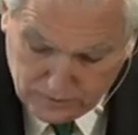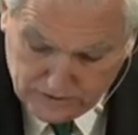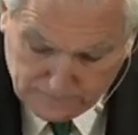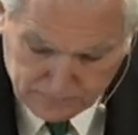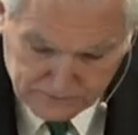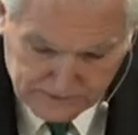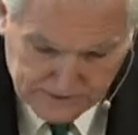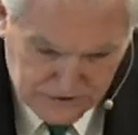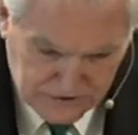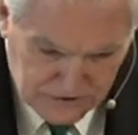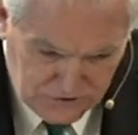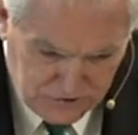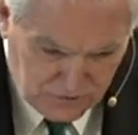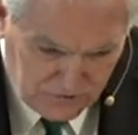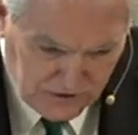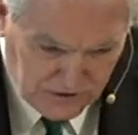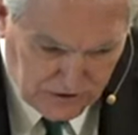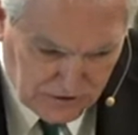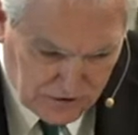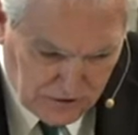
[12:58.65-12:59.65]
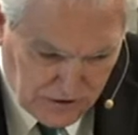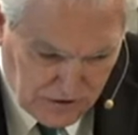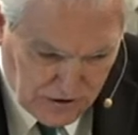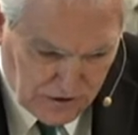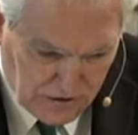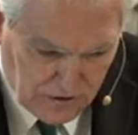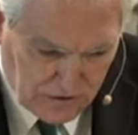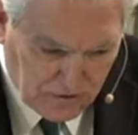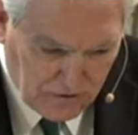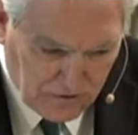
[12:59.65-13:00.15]
places you can
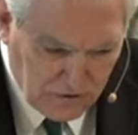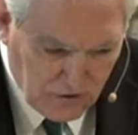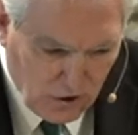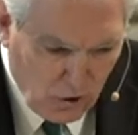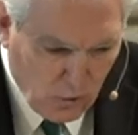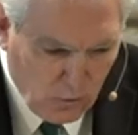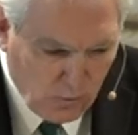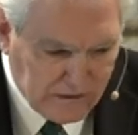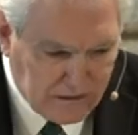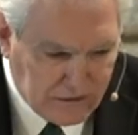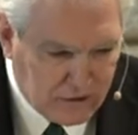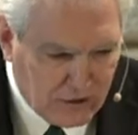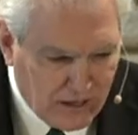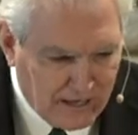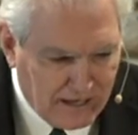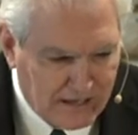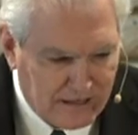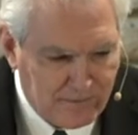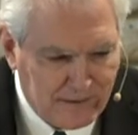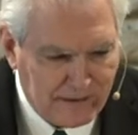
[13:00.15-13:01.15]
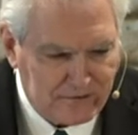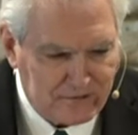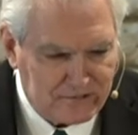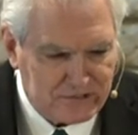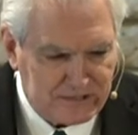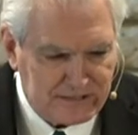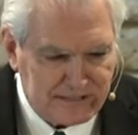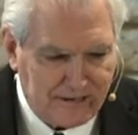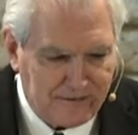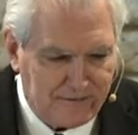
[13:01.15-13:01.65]
go and talk about
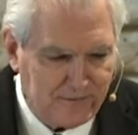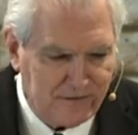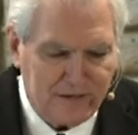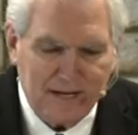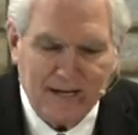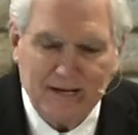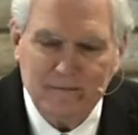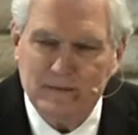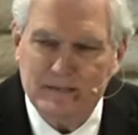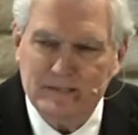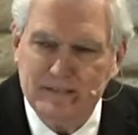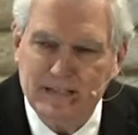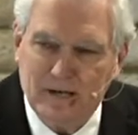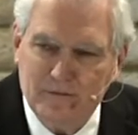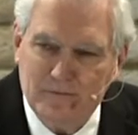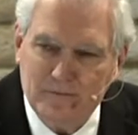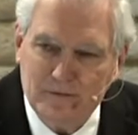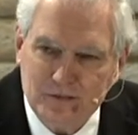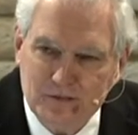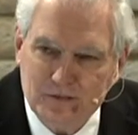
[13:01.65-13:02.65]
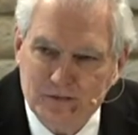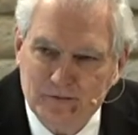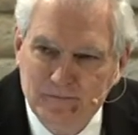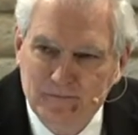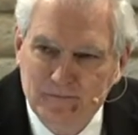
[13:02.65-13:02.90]
yourself and not be selfish.